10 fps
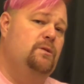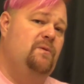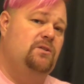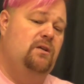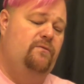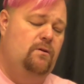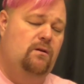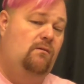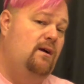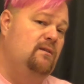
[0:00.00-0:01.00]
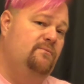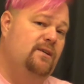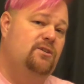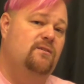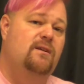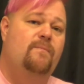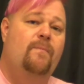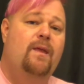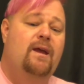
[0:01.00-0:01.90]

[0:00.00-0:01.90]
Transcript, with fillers: especially if you're in a crowded restaurant,